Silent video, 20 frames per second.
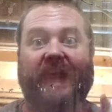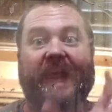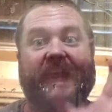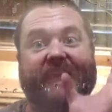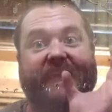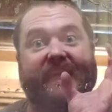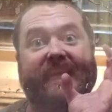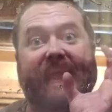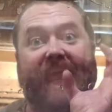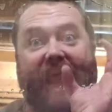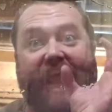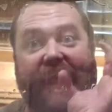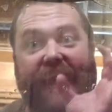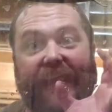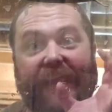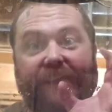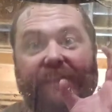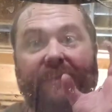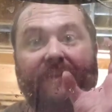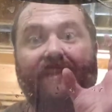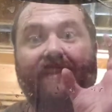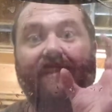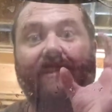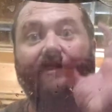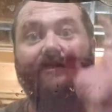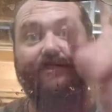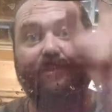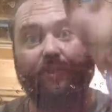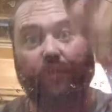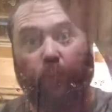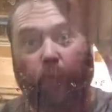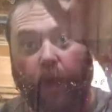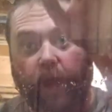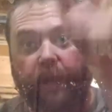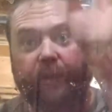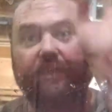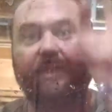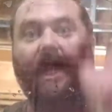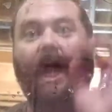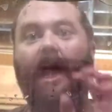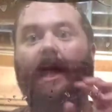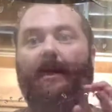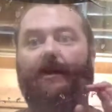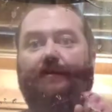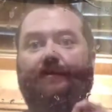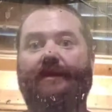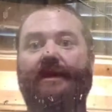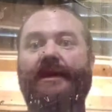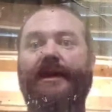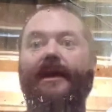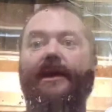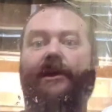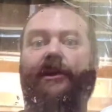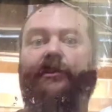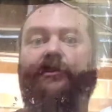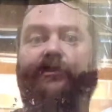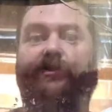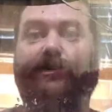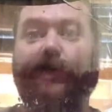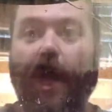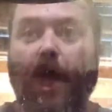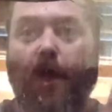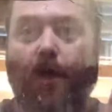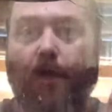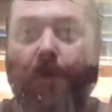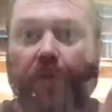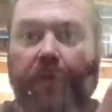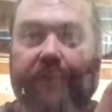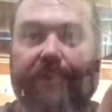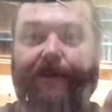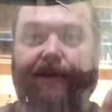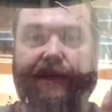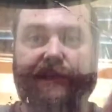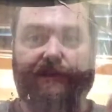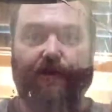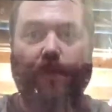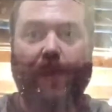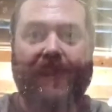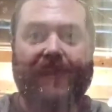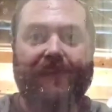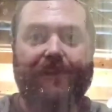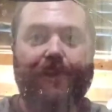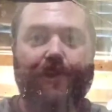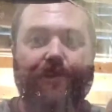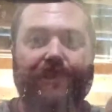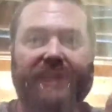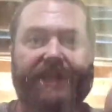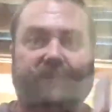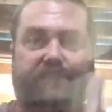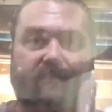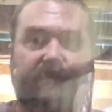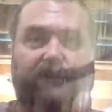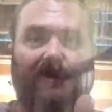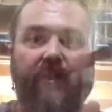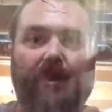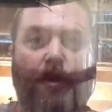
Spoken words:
I can add to the water column. So, there is a way to do this